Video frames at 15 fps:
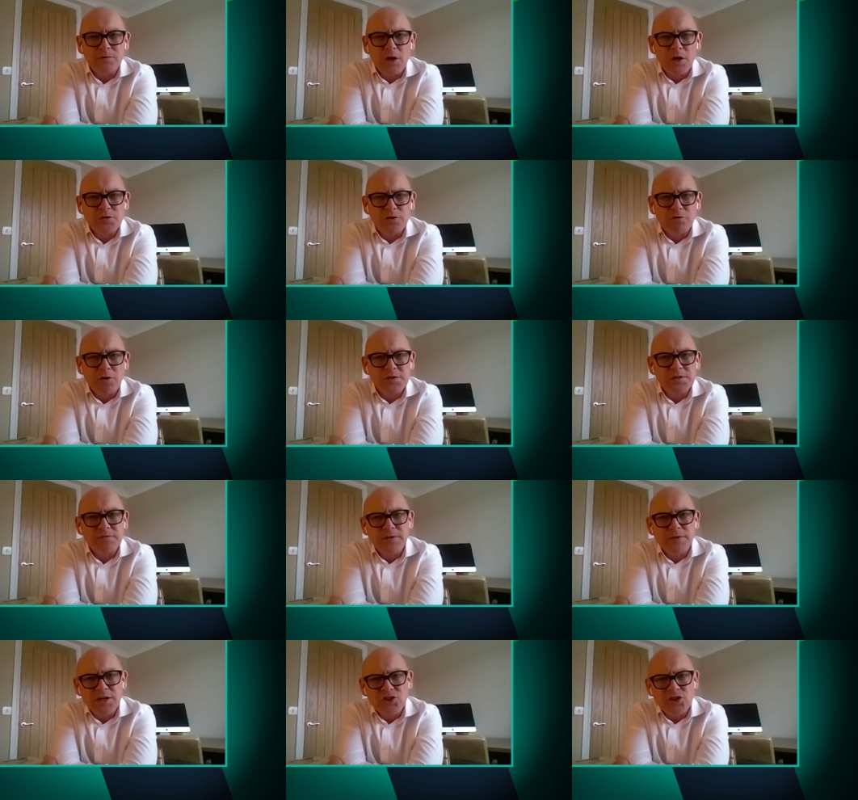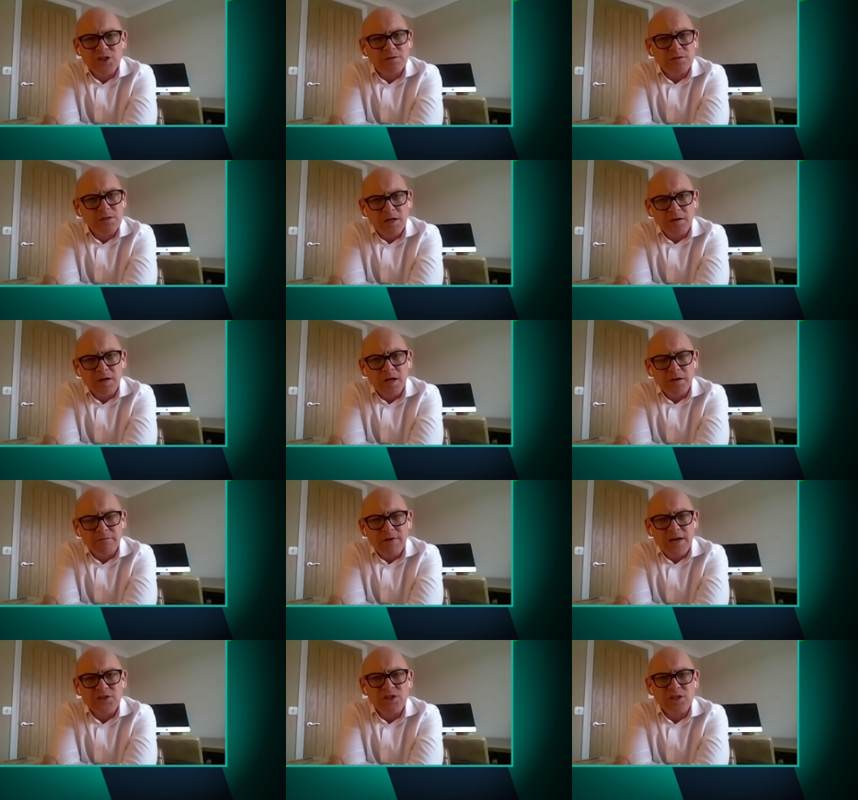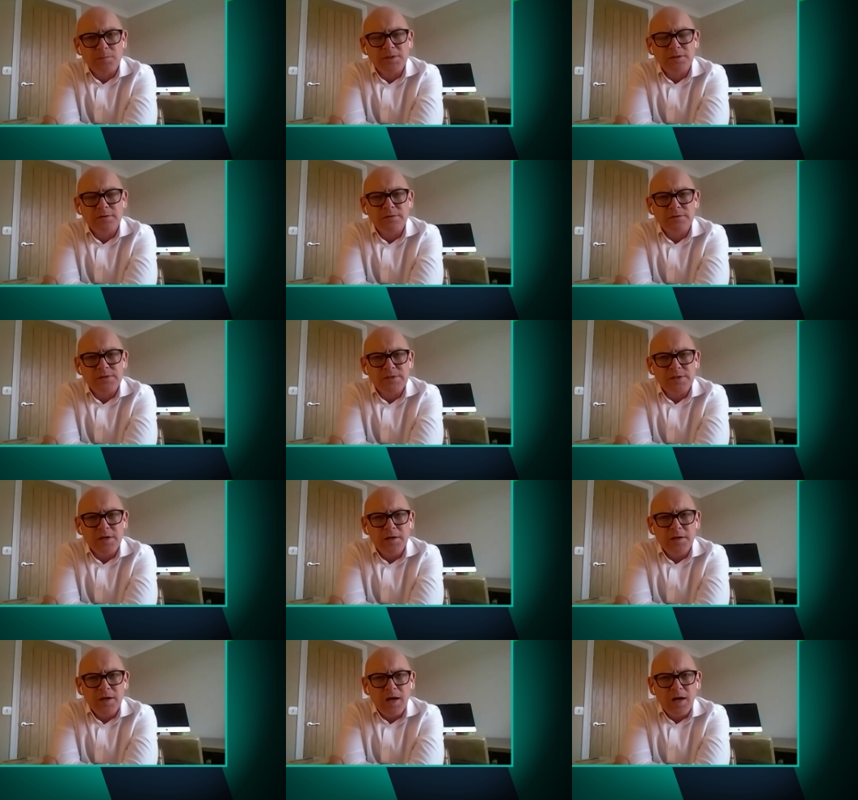goes across fish and, and, and vegetables.